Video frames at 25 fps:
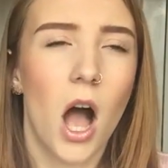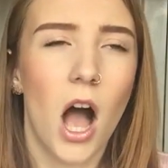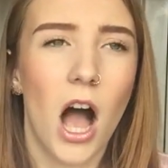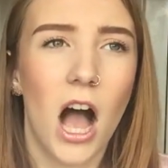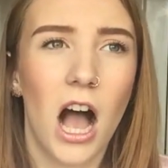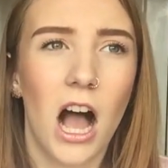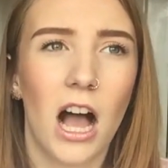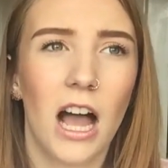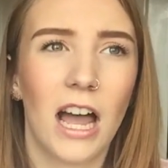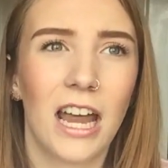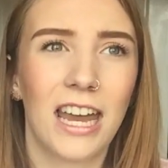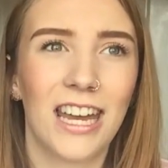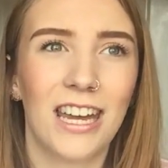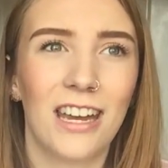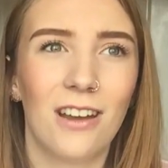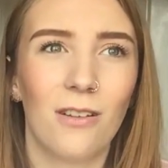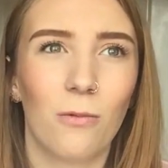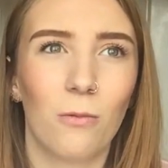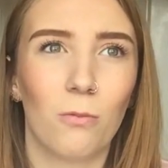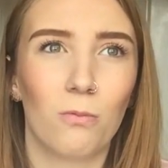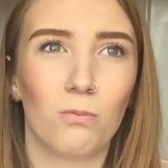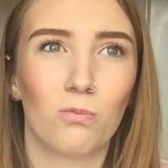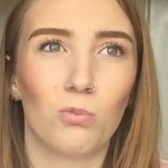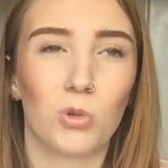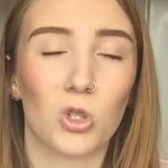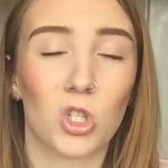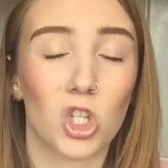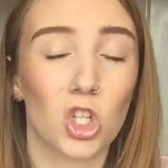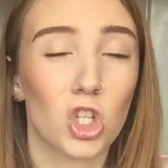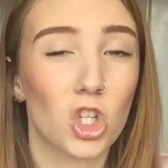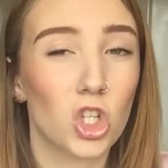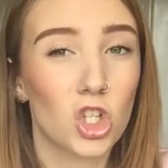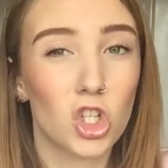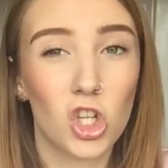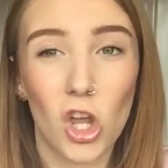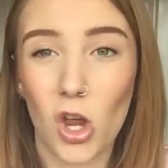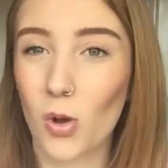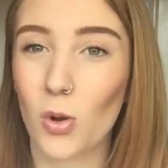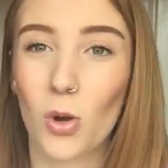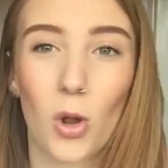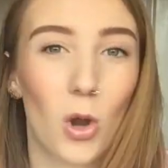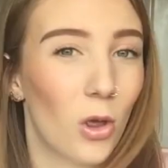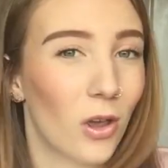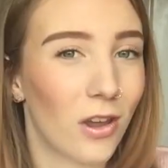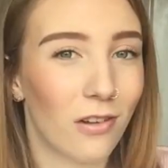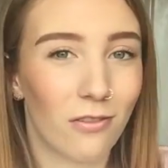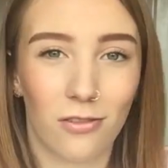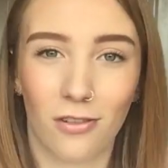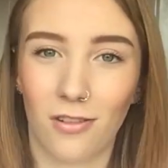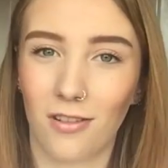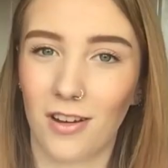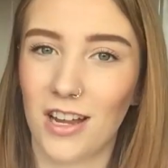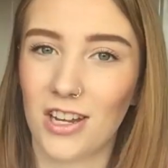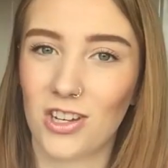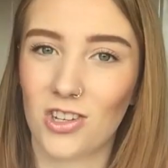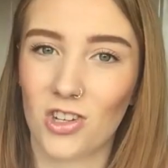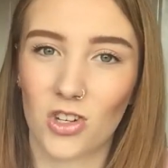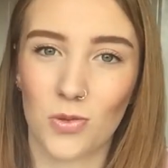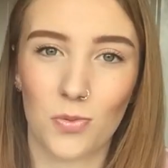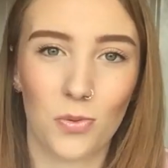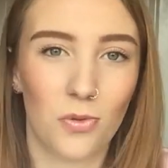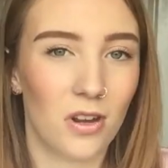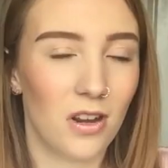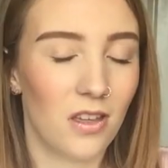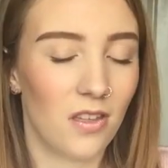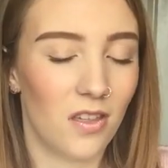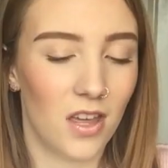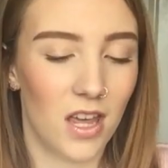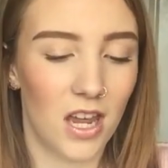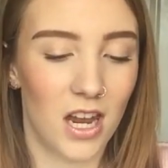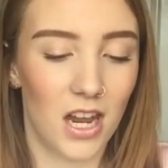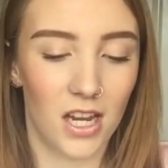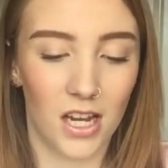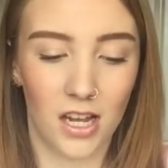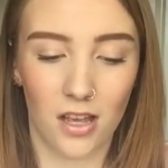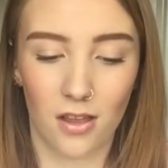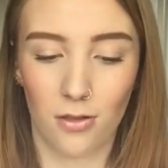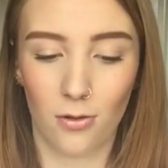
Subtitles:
I was so not looking for a relationship or anything.